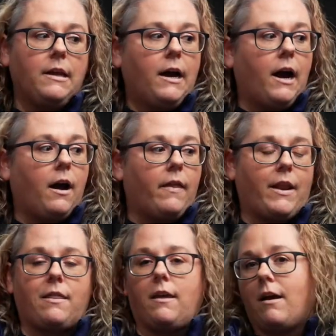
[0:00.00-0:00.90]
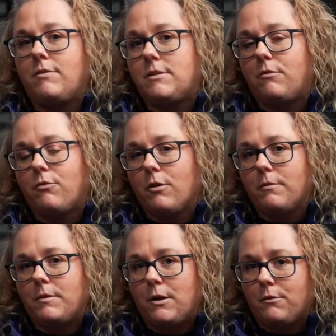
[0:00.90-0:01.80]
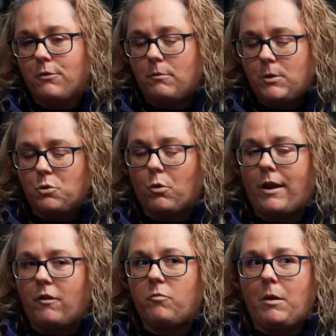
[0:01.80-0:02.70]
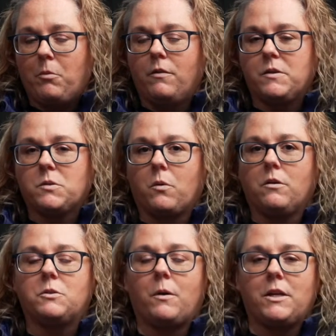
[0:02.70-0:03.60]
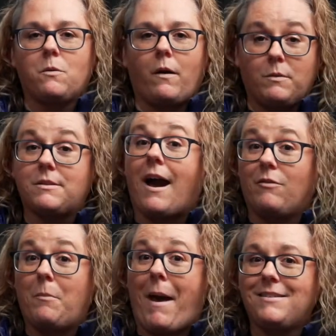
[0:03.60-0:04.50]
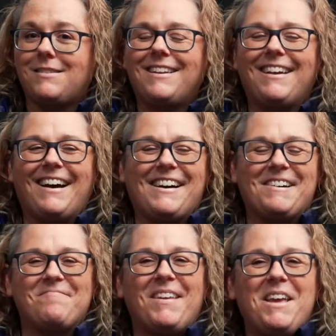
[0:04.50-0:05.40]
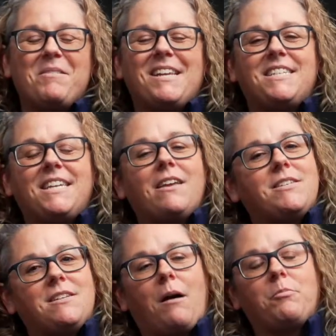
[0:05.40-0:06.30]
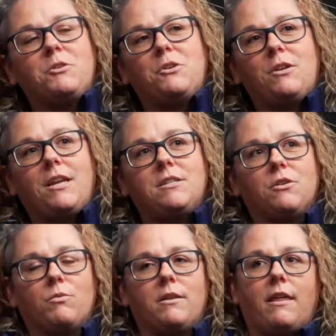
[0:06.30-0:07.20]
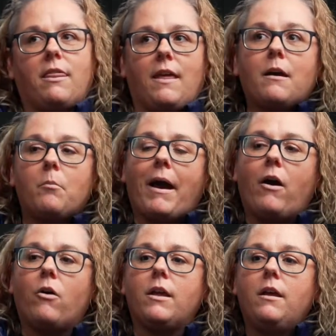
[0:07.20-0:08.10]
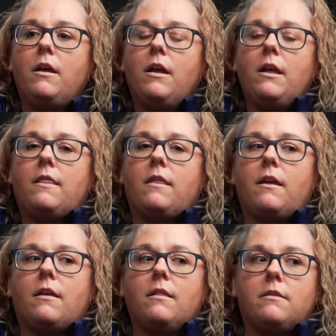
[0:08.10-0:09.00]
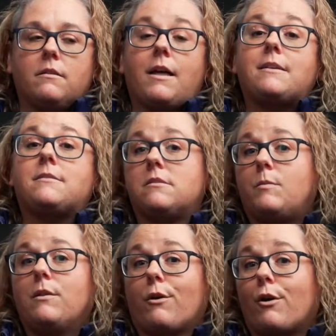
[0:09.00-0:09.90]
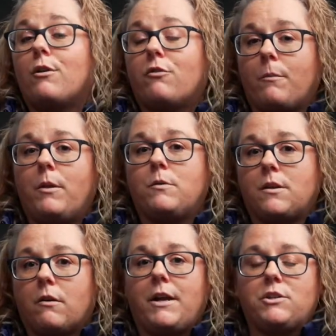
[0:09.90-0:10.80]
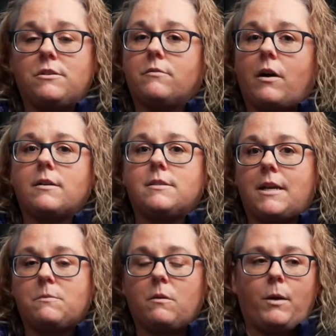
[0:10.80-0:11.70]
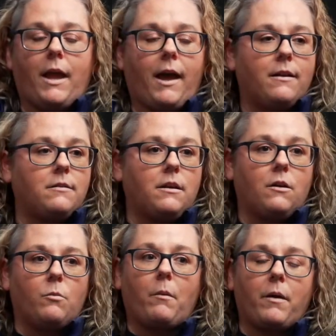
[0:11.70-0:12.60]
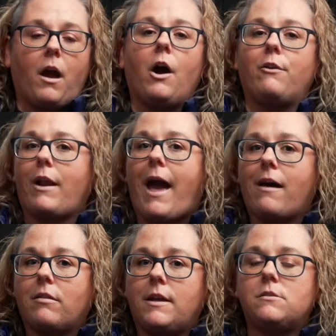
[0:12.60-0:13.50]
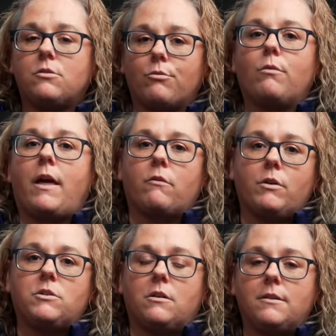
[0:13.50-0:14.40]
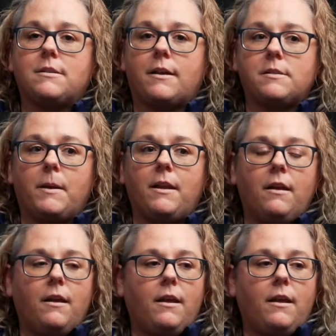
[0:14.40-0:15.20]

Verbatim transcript: Uh, and then I think obviously for, you know, for the majority of people in this world, 2020 was kind of a mess. Um, but it did give us an opportunity to really think about the, the lessons we learned from those iterations of our assessment, we had you know probably 100 athletes through that original assessment,